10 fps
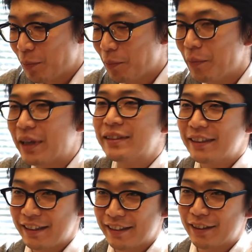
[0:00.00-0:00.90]

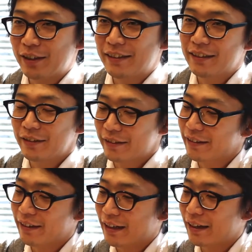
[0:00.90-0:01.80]
messy.
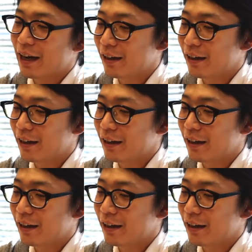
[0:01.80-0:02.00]
Like